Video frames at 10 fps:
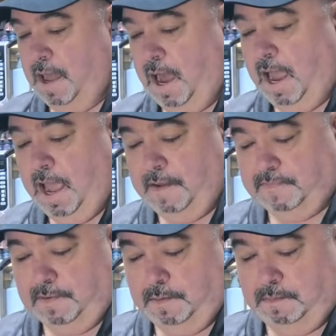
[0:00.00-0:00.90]
I
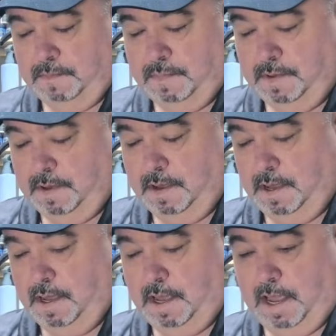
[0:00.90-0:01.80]
have some
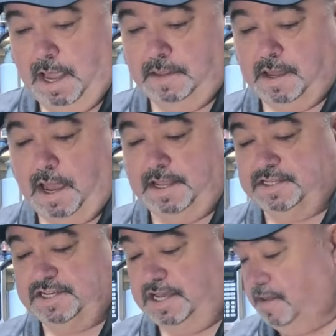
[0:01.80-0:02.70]

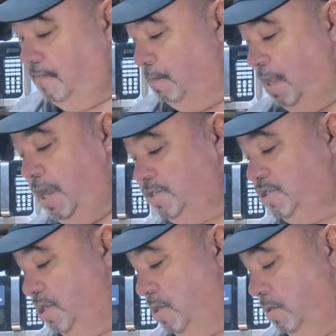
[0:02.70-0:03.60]
hand-tied jigs from
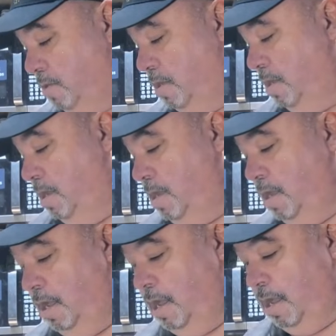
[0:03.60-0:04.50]
last year
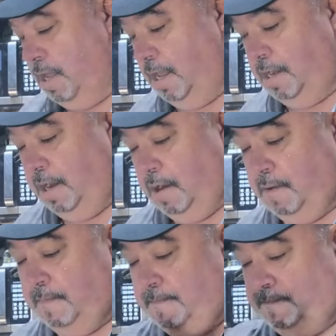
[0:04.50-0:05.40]
in here.